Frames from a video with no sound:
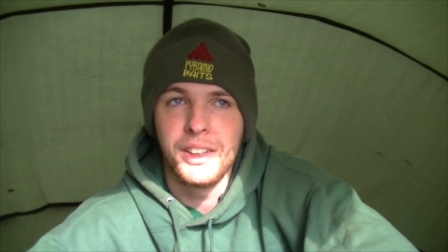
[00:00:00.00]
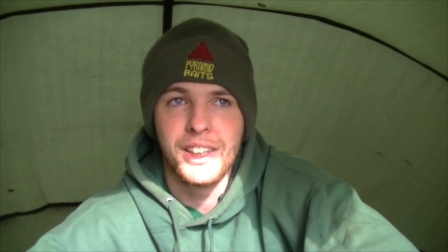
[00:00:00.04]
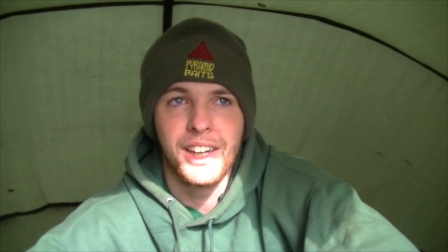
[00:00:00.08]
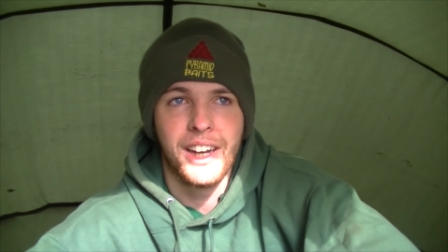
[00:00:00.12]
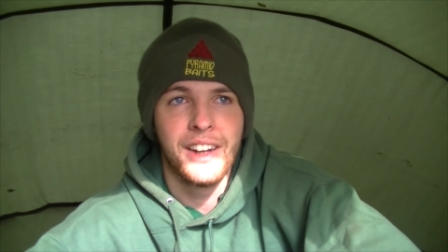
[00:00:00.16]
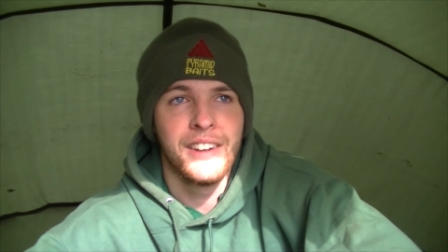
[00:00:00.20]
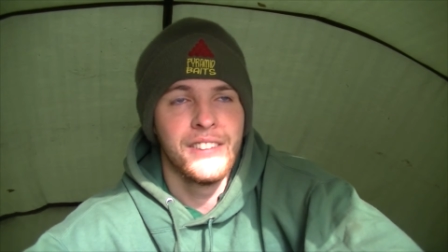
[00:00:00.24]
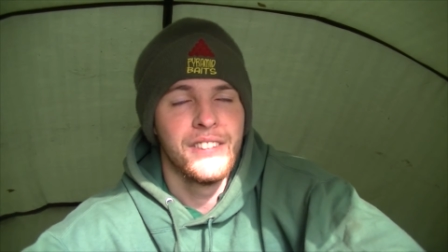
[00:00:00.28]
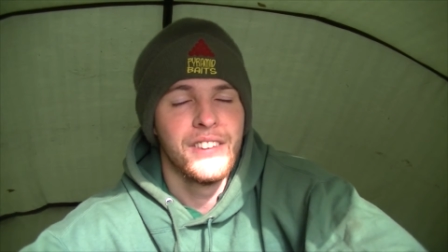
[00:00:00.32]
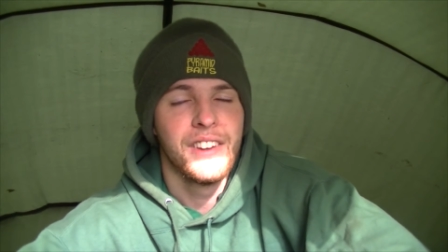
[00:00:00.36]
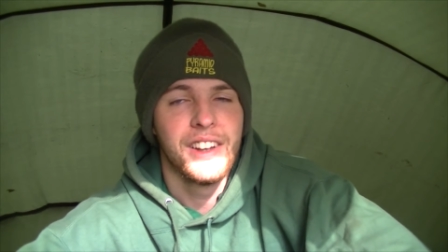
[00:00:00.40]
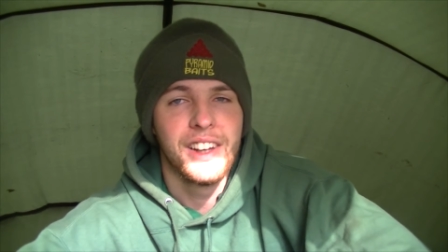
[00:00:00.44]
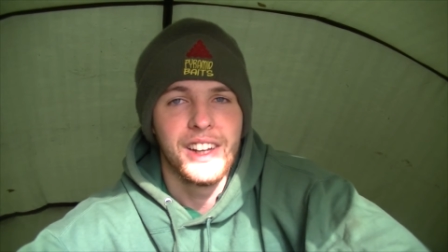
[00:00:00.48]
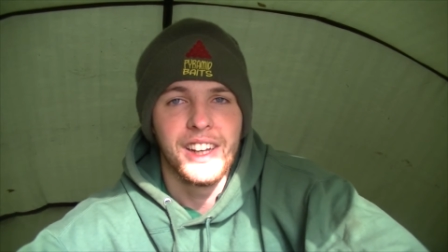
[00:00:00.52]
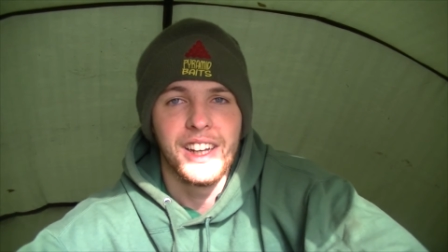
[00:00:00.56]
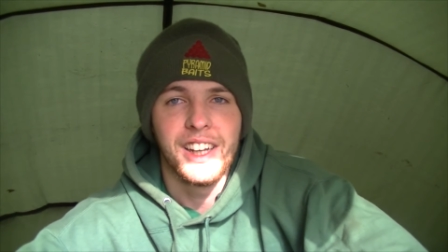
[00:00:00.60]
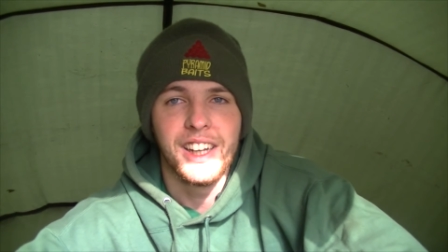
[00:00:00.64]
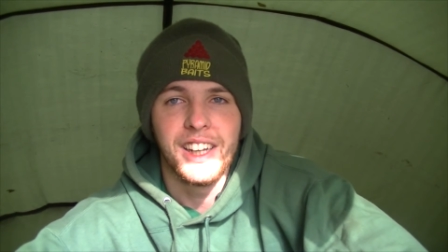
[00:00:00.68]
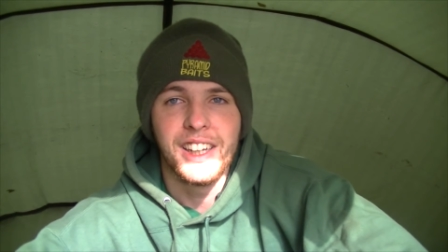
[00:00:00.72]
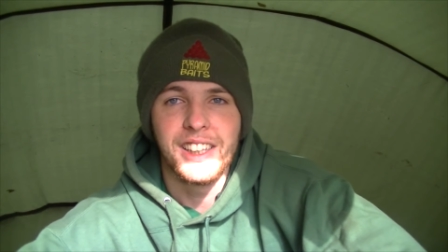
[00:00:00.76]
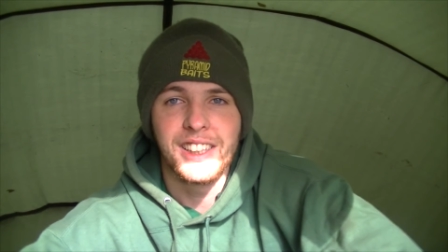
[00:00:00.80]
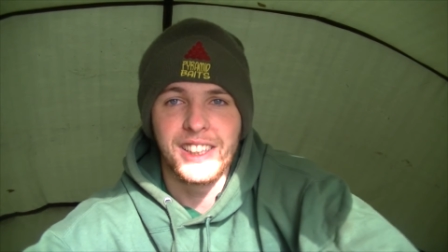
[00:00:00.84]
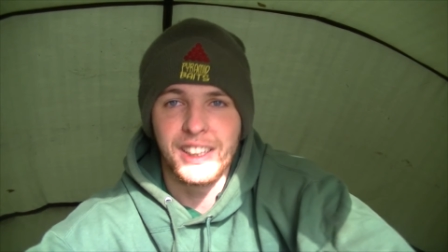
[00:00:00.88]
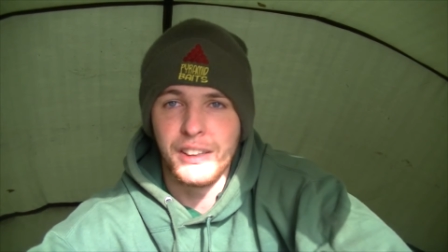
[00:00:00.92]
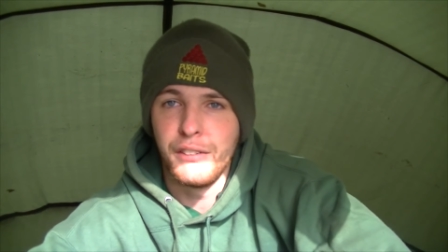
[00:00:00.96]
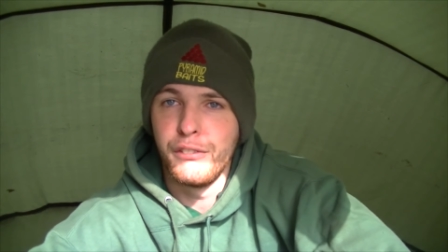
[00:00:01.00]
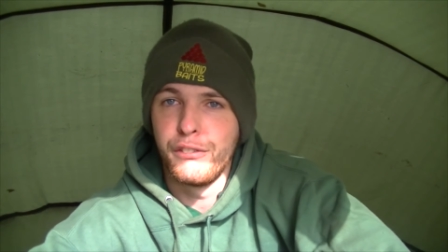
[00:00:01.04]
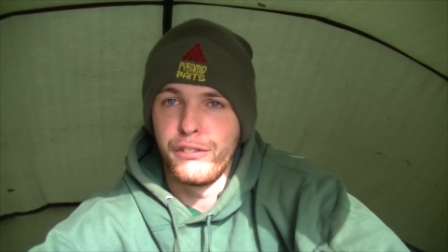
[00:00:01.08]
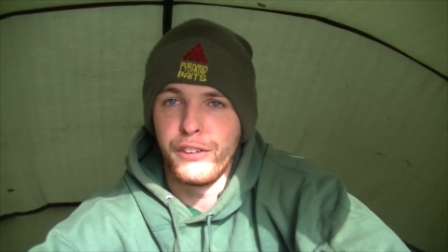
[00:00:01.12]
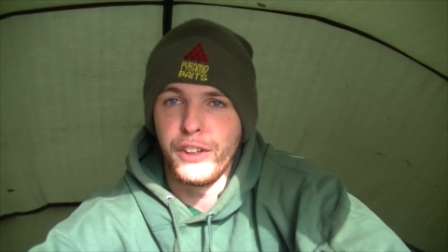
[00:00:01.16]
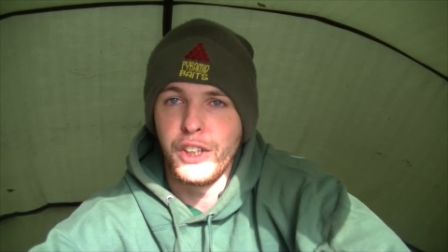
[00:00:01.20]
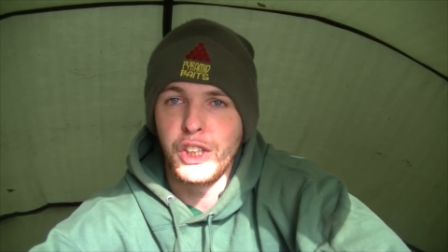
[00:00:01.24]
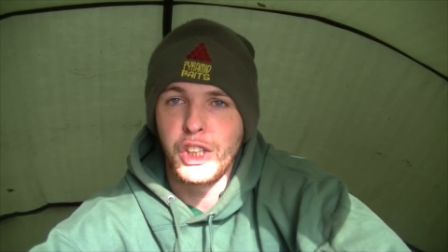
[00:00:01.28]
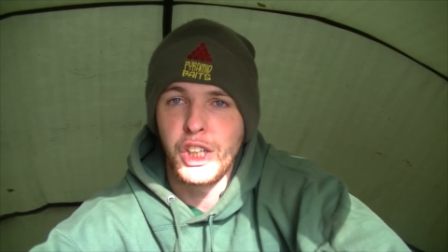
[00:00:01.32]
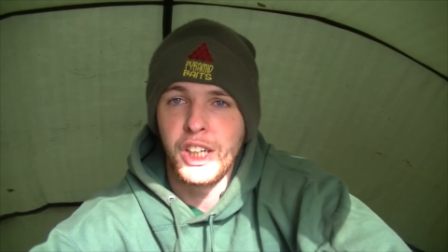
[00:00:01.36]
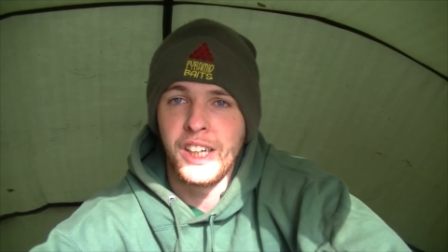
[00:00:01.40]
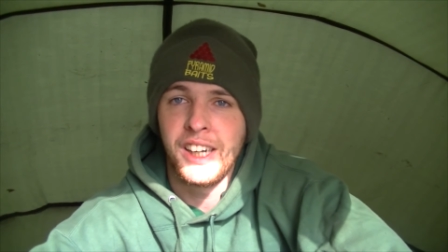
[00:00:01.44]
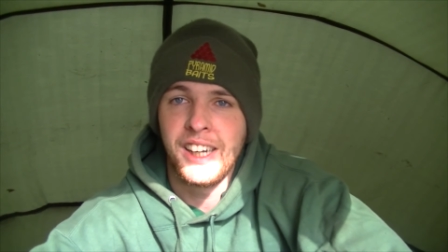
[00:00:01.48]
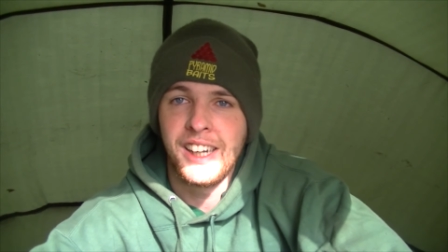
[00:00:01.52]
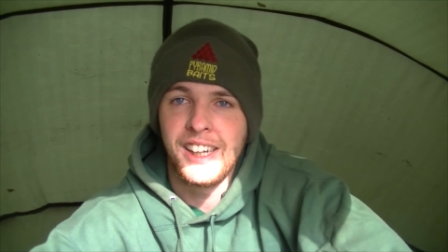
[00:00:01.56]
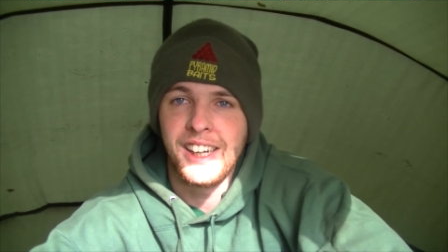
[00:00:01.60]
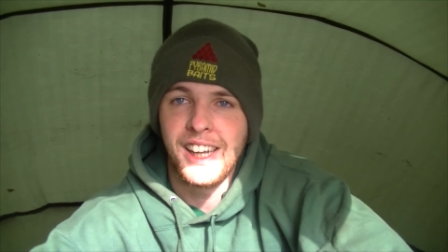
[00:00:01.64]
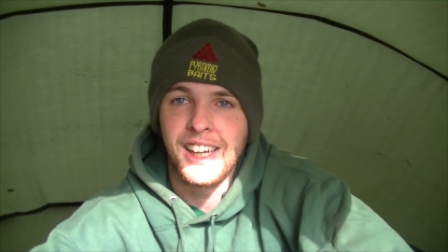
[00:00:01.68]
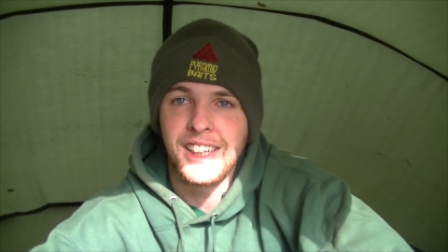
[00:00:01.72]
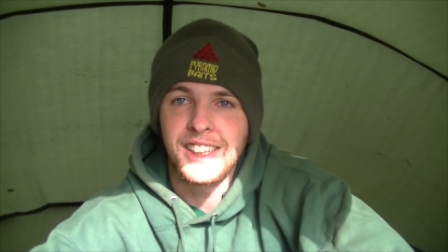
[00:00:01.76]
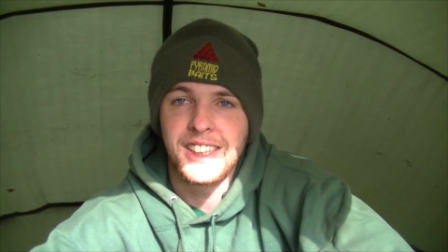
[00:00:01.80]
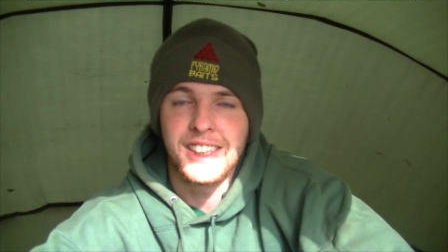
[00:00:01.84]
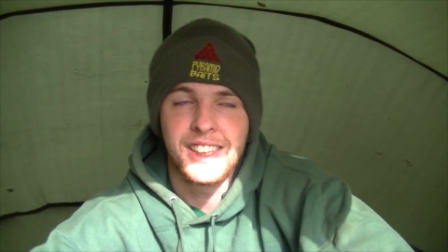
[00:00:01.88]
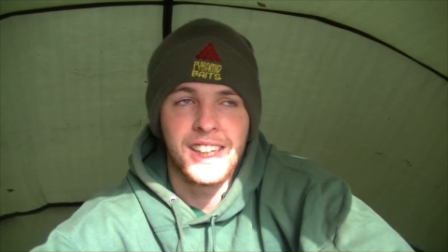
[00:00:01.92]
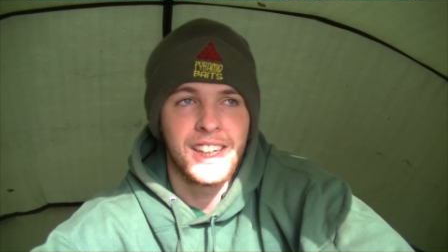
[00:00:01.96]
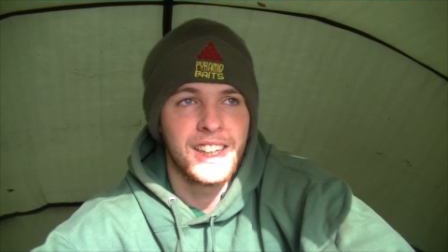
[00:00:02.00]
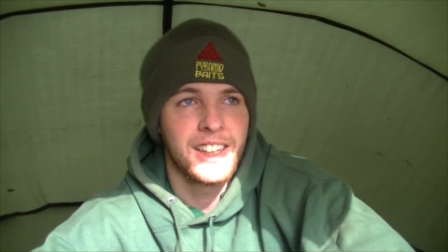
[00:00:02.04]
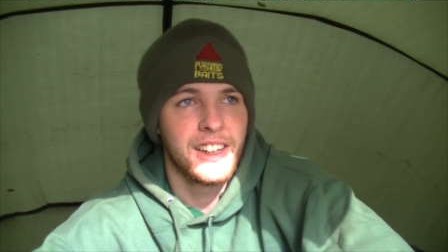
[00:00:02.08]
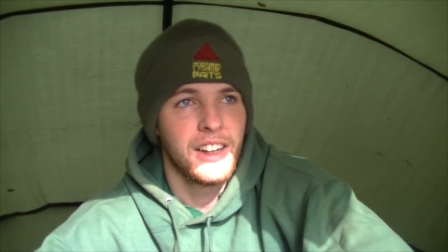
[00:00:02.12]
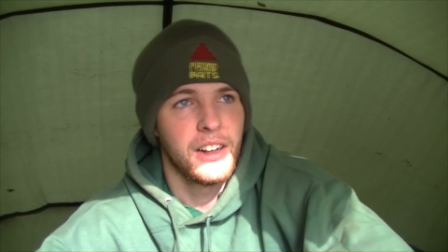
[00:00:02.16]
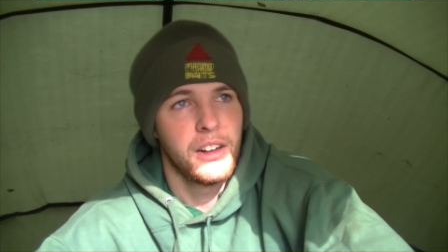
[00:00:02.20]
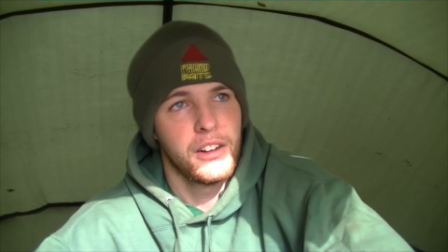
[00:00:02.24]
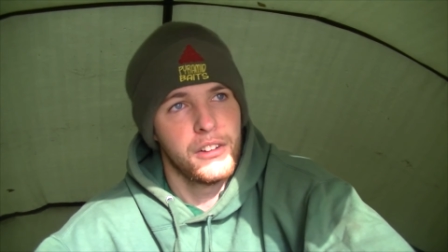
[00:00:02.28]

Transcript: again. Seen fish in here yesterday.